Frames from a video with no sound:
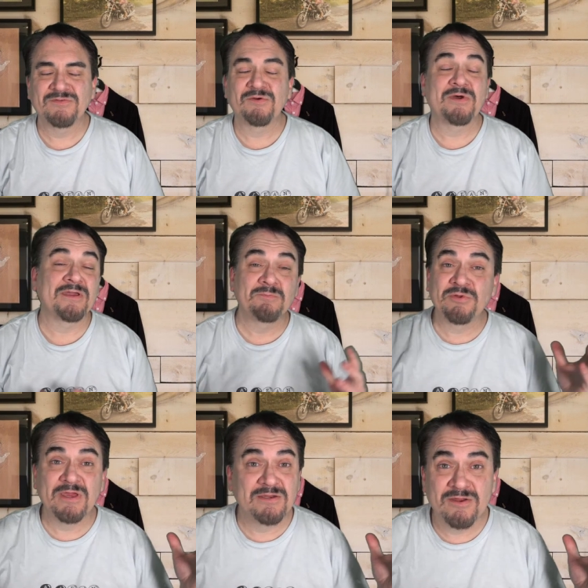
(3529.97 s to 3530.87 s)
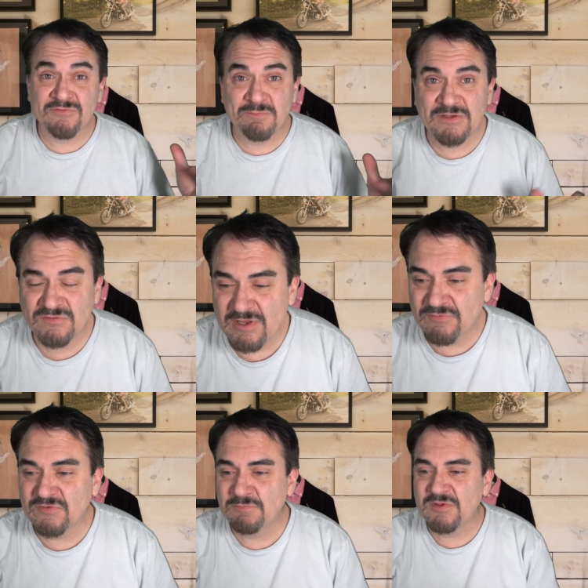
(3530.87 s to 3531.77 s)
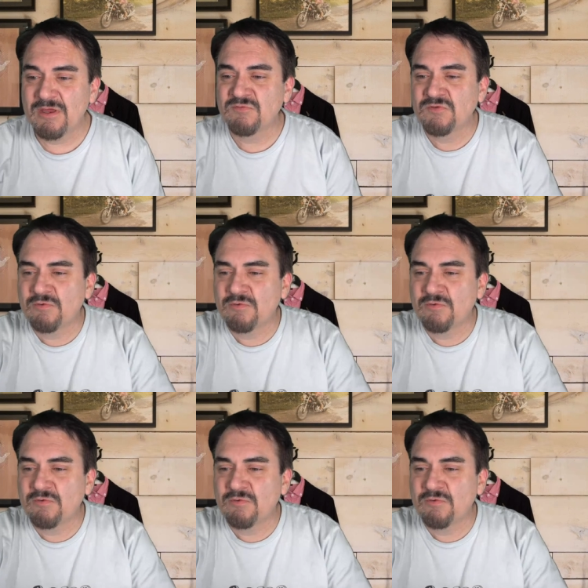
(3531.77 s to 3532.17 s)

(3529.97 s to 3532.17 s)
So I complain enough myself sometimes.